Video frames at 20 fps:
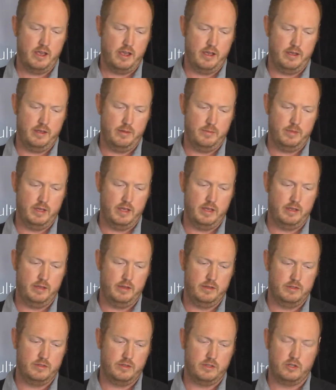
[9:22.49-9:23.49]

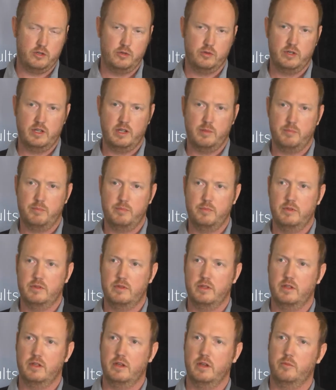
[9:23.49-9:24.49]
And the Kordia,
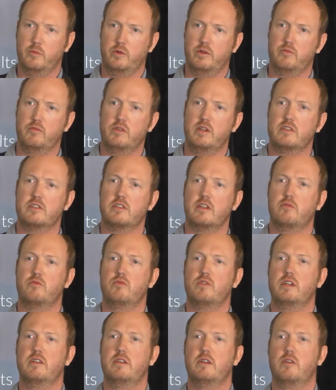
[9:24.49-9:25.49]
we've started
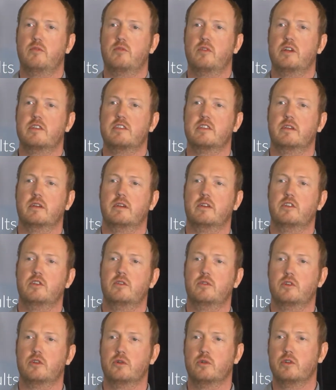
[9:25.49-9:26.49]
rewriting our new
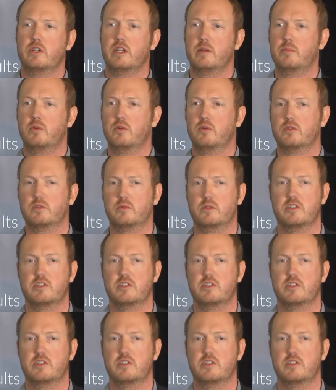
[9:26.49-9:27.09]
Kordia portal,